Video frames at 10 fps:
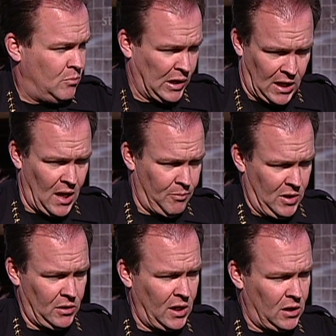picking up
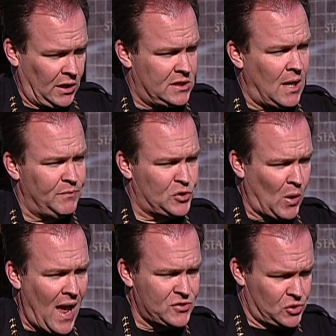illegally dumped
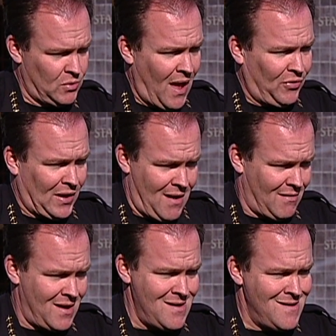trash throughout the
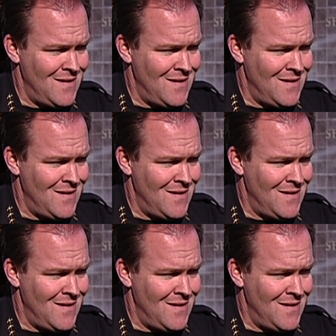county.